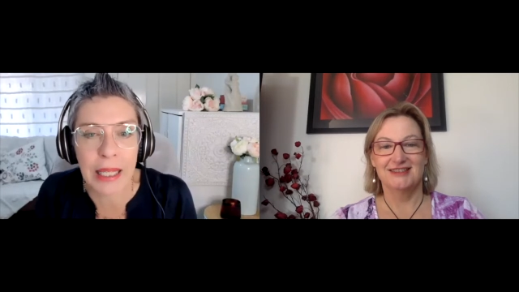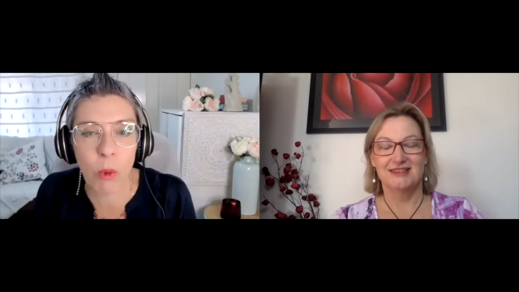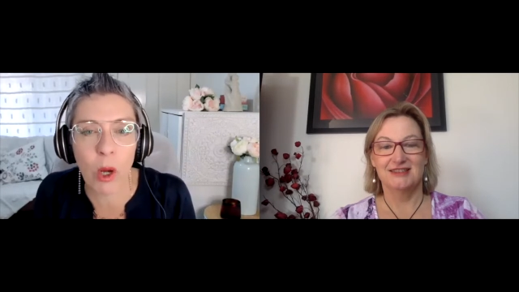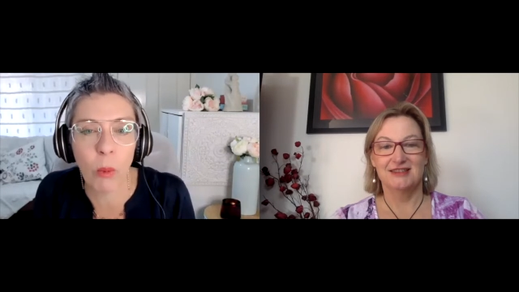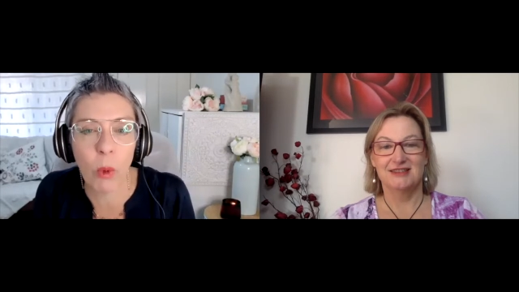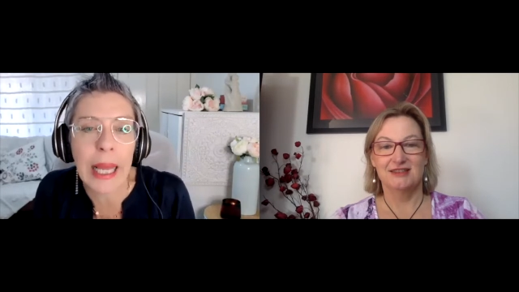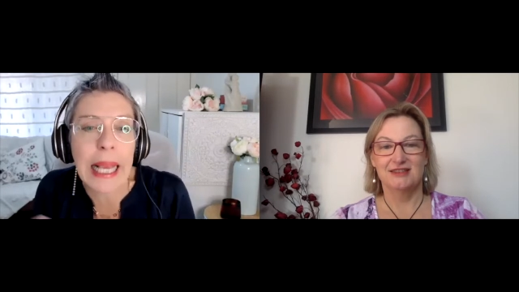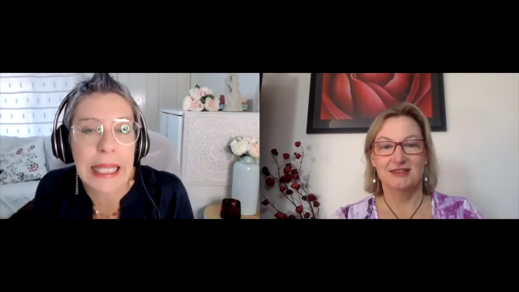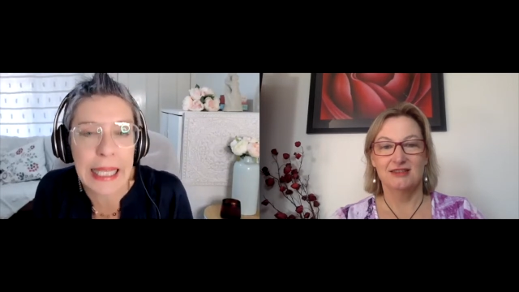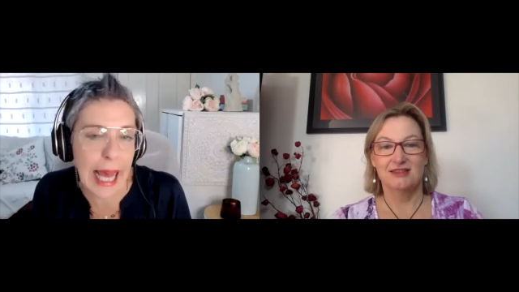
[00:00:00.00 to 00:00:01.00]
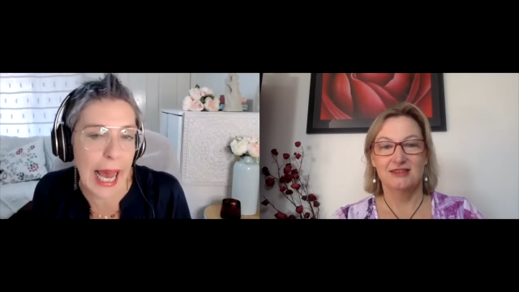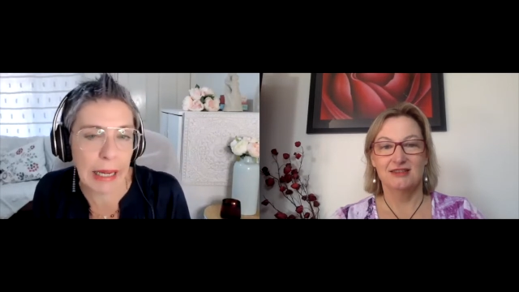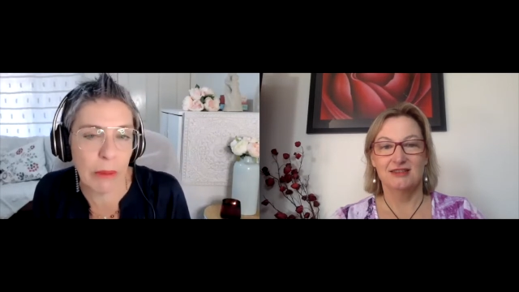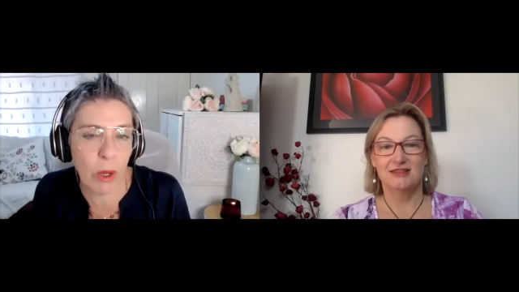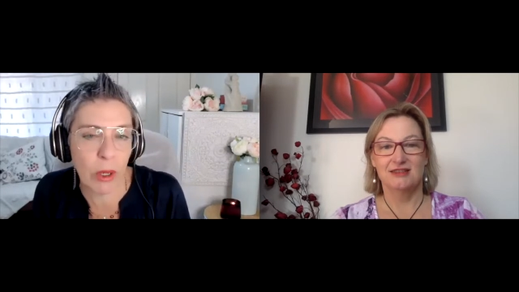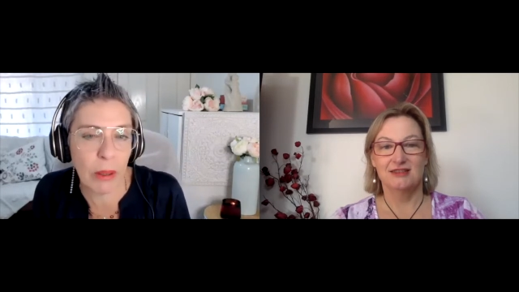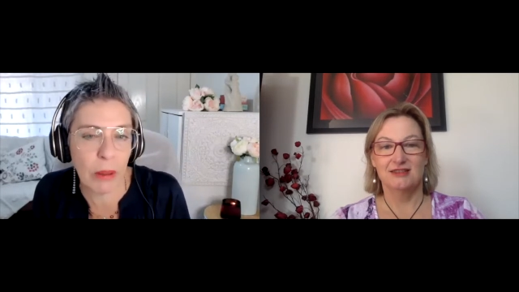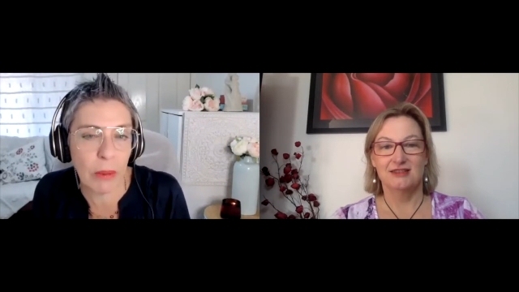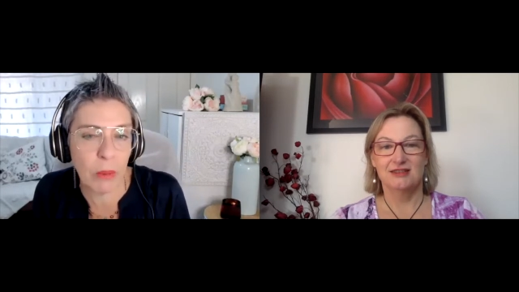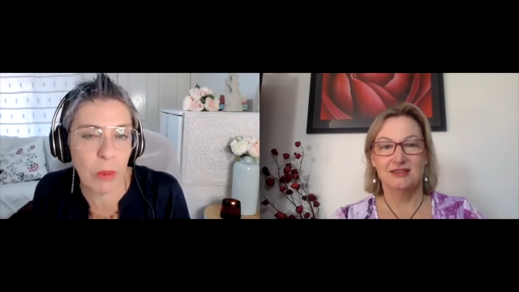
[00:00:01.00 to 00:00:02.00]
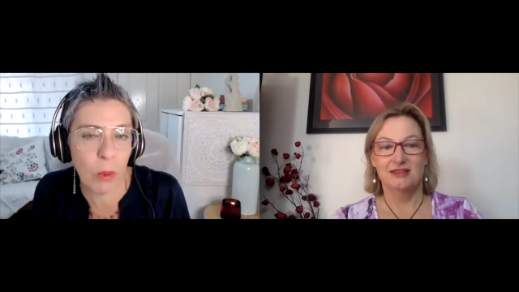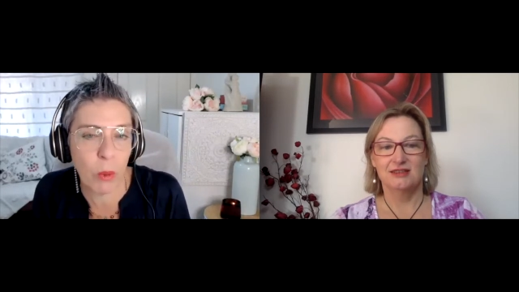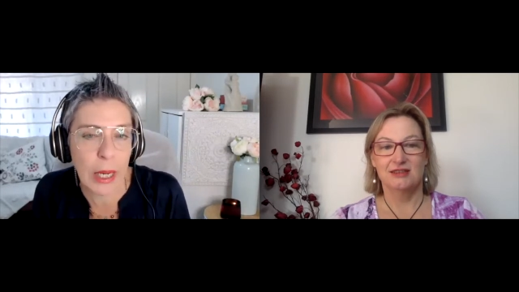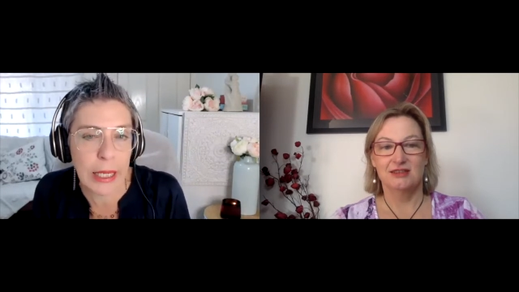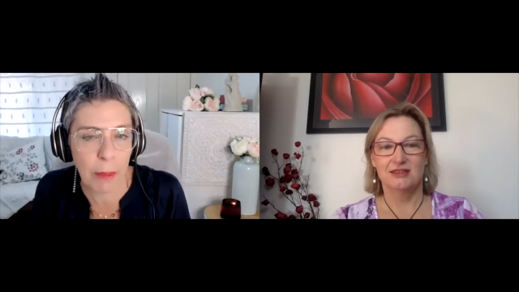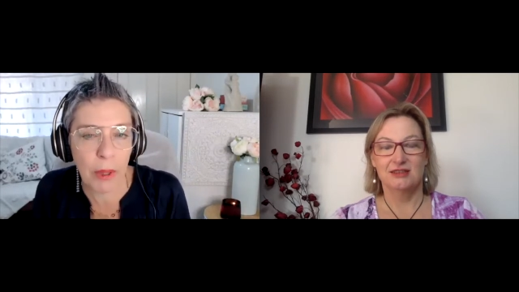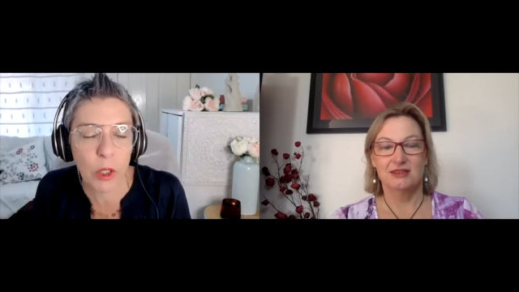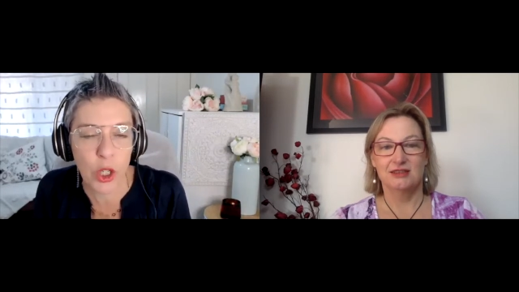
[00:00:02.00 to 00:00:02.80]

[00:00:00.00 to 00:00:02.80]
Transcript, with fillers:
Speaker 1: what what is that? What what what is it? Because you